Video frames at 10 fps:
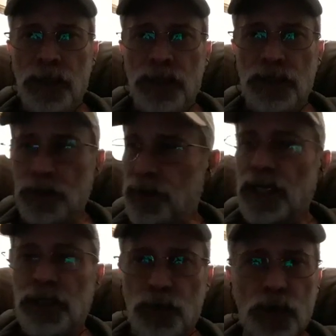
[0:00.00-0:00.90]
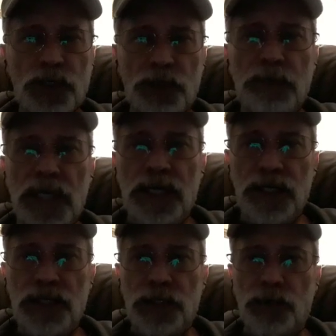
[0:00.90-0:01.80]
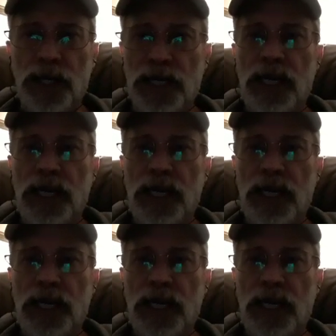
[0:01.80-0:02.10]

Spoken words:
So that's where Japan is right